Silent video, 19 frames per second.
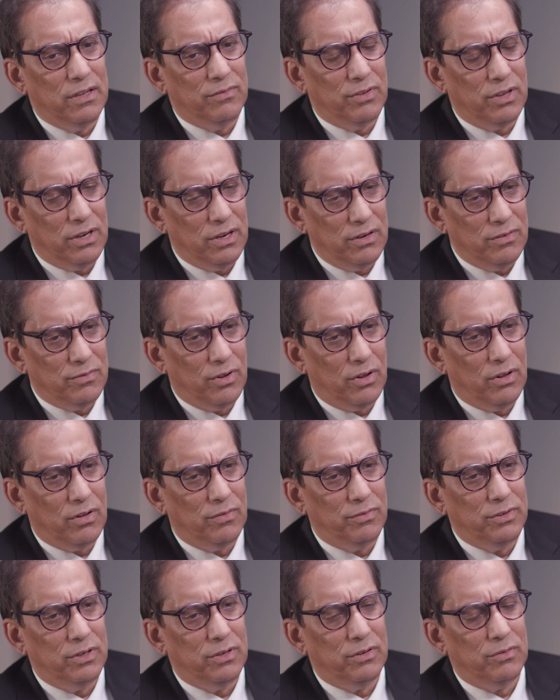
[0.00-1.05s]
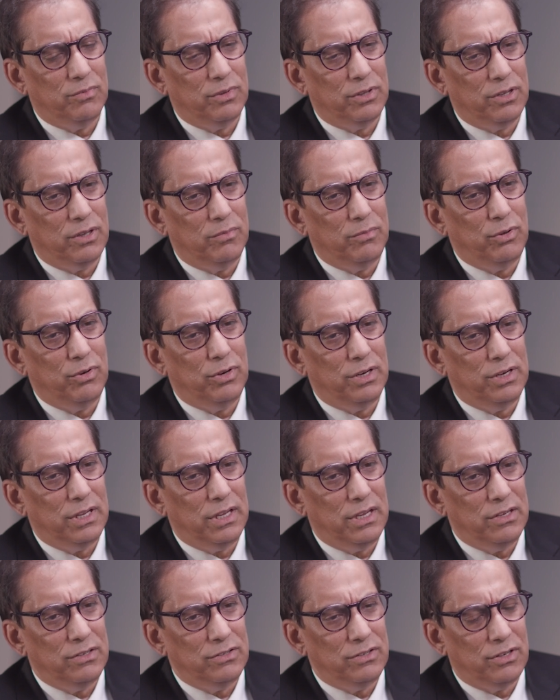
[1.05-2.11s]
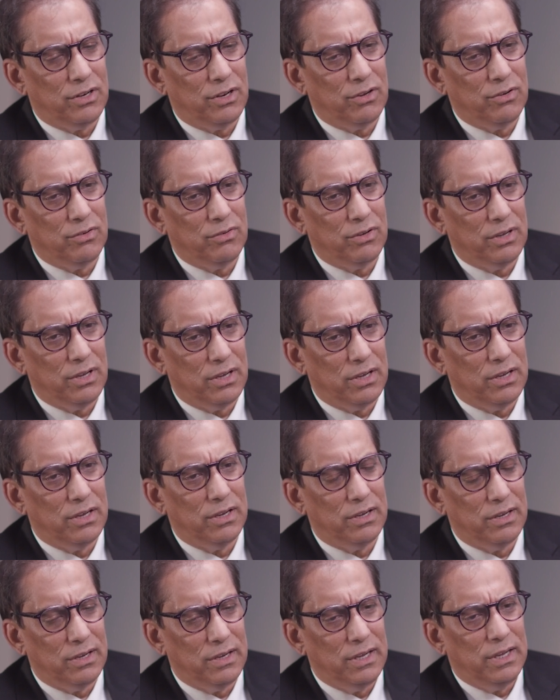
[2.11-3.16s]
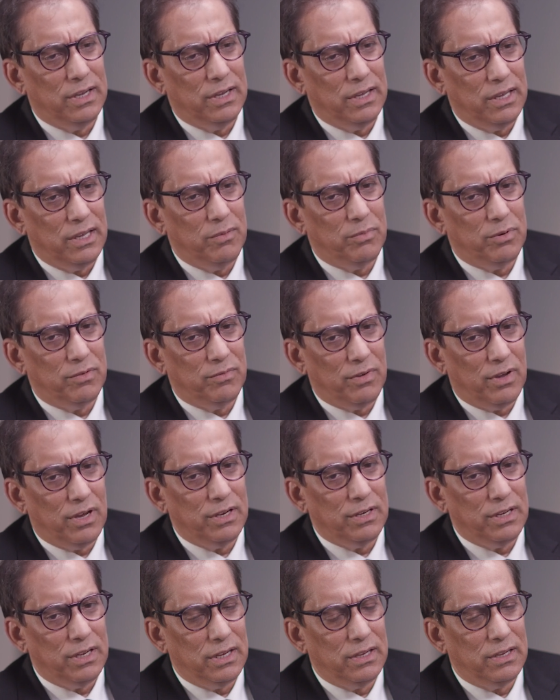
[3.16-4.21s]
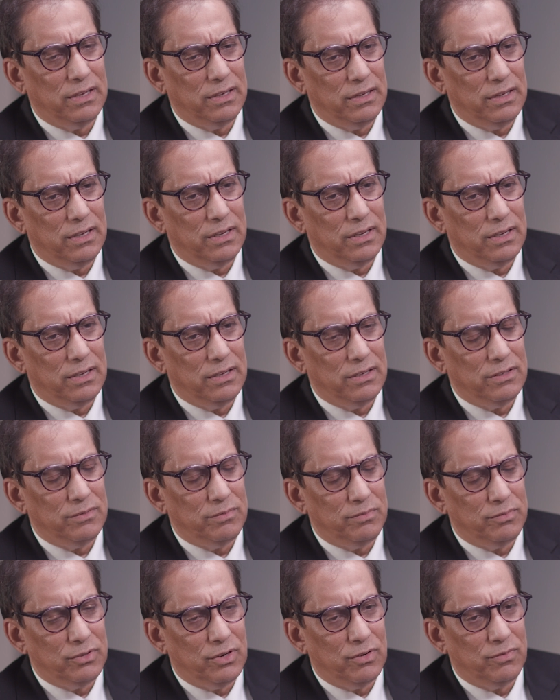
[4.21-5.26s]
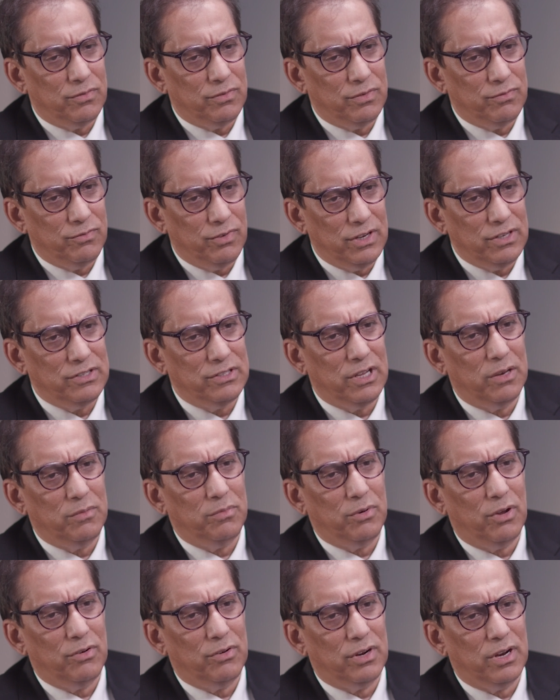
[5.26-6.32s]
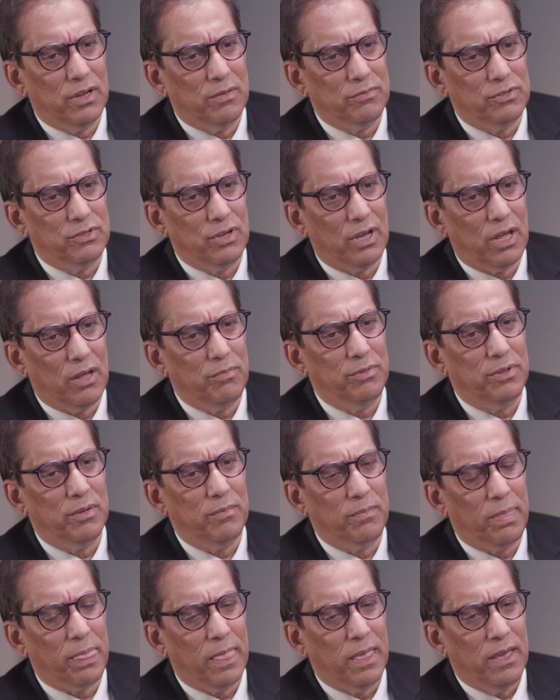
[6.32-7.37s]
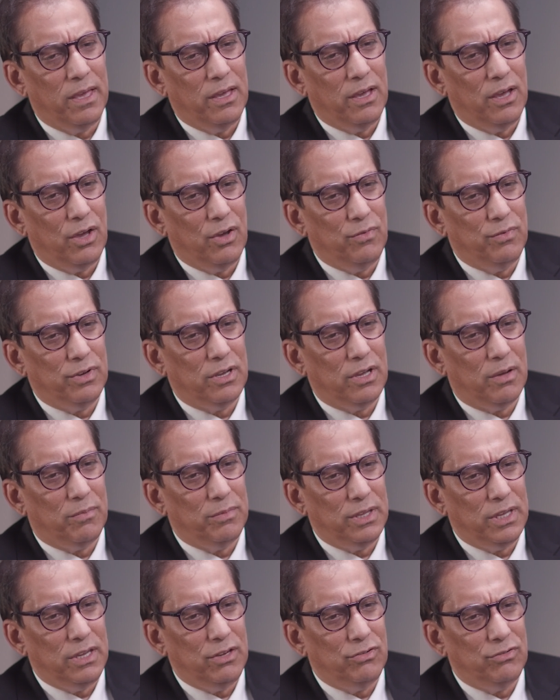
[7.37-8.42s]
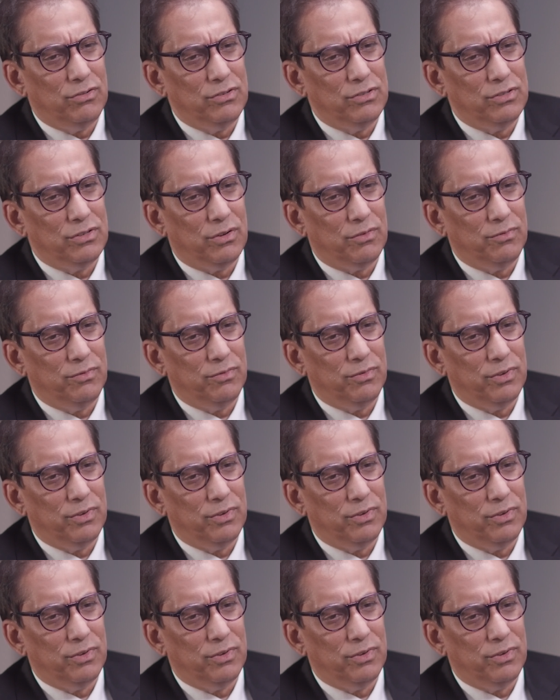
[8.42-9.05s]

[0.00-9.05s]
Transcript: very involved with communities, in providing sort of first aid programs to help them overcome the issues of